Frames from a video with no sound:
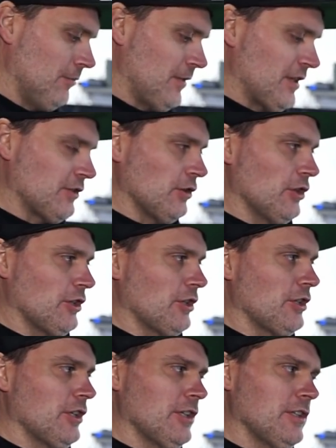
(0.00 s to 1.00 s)
Things are looking
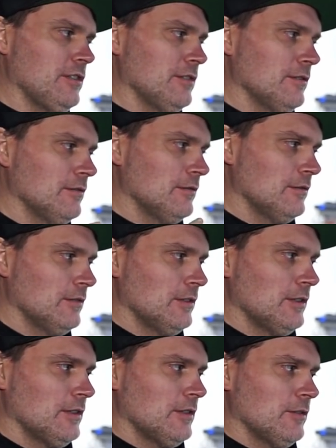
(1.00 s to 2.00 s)
good.
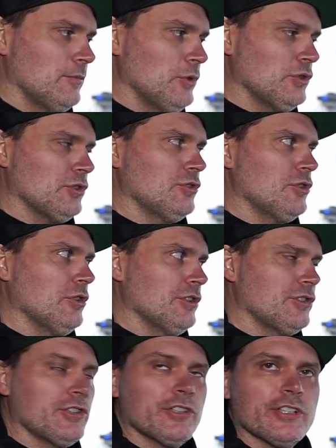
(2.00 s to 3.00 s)
Boost
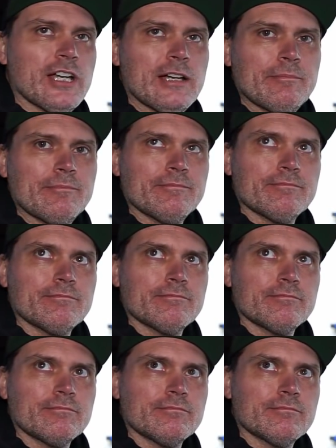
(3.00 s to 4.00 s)
controller's turned up.
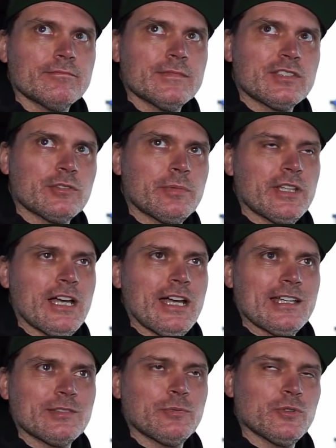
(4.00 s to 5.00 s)
This will be the
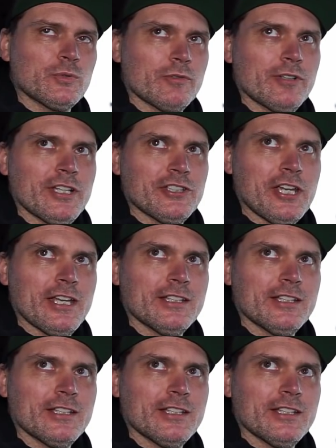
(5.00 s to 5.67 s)
highest boost we ran yet.